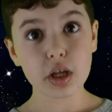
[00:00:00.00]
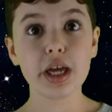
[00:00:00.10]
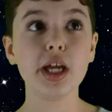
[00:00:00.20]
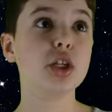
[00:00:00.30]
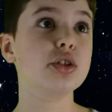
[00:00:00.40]

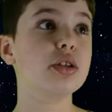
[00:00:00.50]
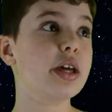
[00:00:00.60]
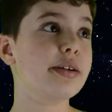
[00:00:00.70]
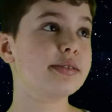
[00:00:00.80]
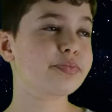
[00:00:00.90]
And
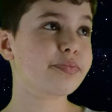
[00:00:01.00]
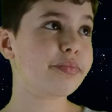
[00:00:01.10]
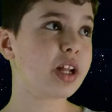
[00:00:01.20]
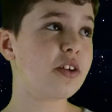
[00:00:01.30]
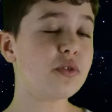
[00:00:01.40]

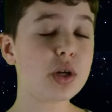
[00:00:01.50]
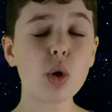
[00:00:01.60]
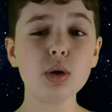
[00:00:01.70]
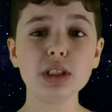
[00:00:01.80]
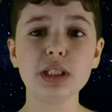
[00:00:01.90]
if we
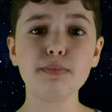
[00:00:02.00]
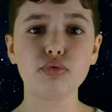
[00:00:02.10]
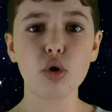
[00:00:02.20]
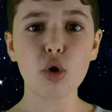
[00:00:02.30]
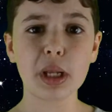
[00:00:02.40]
go on some
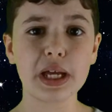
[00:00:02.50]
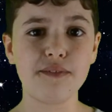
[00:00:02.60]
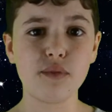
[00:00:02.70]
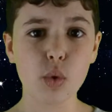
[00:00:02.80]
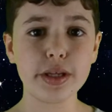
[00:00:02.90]
probe like
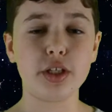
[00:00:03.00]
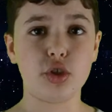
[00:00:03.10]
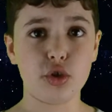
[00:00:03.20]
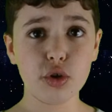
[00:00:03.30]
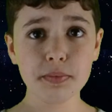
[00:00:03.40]

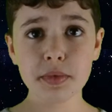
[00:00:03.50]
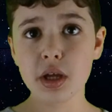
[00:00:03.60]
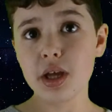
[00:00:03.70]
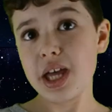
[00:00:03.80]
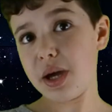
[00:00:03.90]
Voyager,
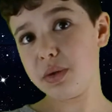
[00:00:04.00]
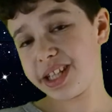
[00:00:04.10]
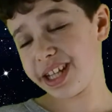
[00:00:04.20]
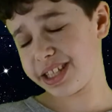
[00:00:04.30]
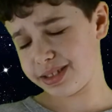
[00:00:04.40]
it would
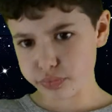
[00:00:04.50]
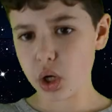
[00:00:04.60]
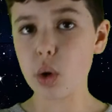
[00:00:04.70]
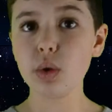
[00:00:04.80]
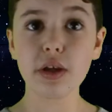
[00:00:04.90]
take us
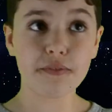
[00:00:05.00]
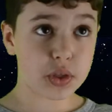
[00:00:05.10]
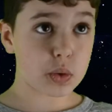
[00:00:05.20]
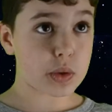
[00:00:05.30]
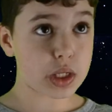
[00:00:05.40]
only a
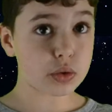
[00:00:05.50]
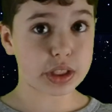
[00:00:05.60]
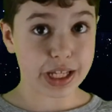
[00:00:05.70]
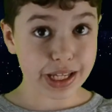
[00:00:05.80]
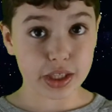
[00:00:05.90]
few years
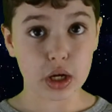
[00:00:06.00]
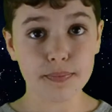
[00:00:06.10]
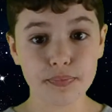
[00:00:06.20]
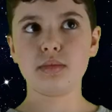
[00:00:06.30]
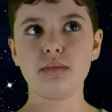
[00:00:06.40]
to get there.
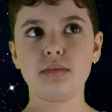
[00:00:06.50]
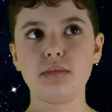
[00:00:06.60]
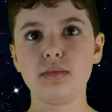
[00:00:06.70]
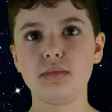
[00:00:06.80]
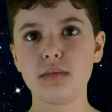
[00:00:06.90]

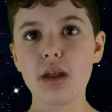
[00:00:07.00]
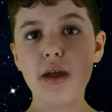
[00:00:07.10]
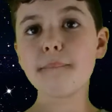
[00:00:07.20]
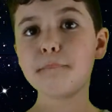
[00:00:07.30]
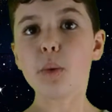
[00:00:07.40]

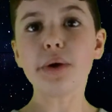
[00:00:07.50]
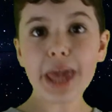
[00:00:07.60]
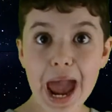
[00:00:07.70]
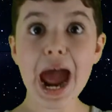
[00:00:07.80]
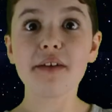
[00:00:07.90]
But we
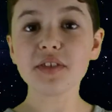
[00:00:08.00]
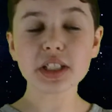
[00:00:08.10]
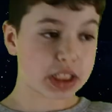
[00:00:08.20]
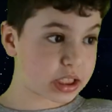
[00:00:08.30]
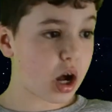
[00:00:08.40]
haven't
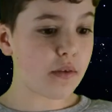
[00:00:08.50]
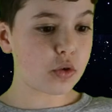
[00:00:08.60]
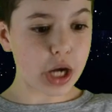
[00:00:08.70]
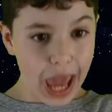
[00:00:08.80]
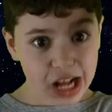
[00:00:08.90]

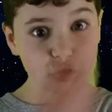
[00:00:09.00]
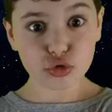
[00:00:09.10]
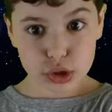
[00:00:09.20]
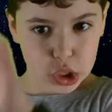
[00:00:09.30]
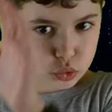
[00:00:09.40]
discovered
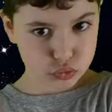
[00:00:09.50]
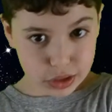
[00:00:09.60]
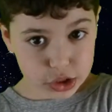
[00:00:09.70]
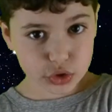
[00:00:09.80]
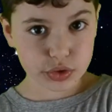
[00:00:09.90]

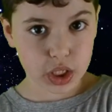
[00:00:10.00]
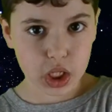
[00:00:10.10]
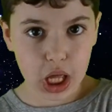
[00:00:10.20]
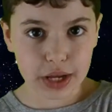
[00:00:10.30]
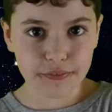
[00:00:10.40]
extraterrestrial
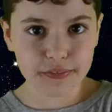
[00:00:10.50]
life.